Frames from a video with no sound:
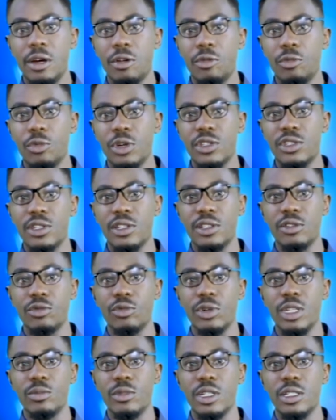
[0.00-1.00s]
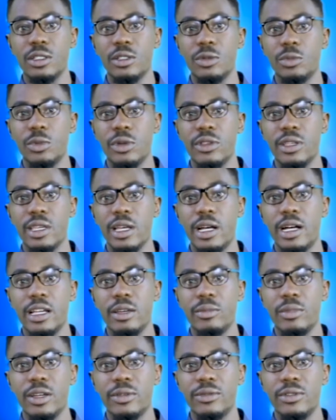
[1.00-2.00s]
reached an agreement with the
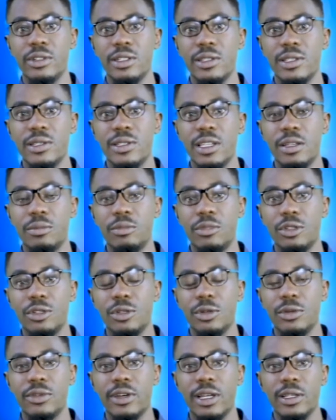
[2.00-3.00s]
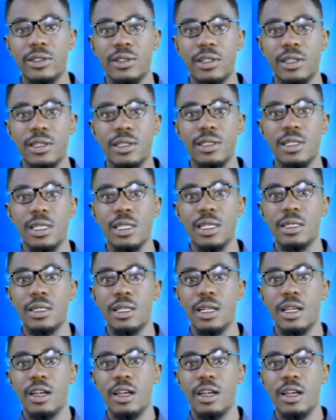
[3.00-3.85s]
IMF in December 2018